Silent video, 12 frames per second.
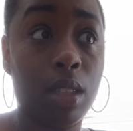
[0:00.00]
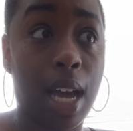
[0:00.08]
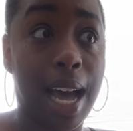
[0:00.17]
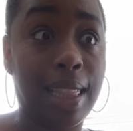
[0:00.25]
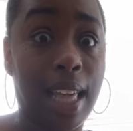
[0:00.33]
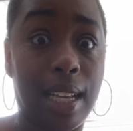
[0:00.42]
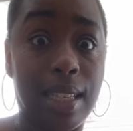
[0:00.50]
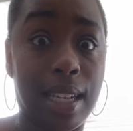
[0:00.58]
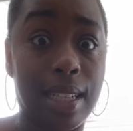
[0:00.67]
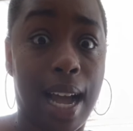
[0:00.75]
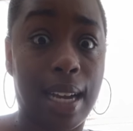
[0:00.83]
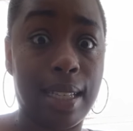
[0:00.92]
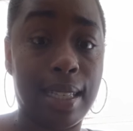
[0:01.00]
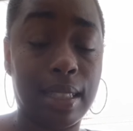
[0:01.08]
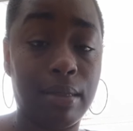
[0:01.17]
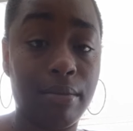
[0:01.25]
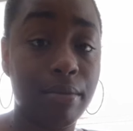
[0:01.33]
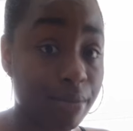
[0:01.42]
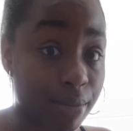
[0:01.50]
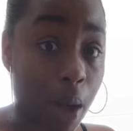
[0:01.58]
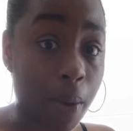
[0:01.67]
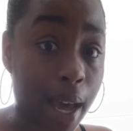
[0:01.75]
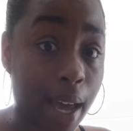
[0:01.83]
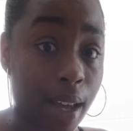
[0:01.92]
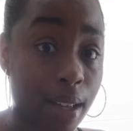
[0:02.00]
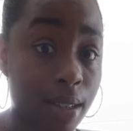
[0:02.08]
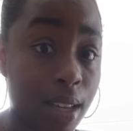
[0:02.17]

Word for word: I think $6. Okay.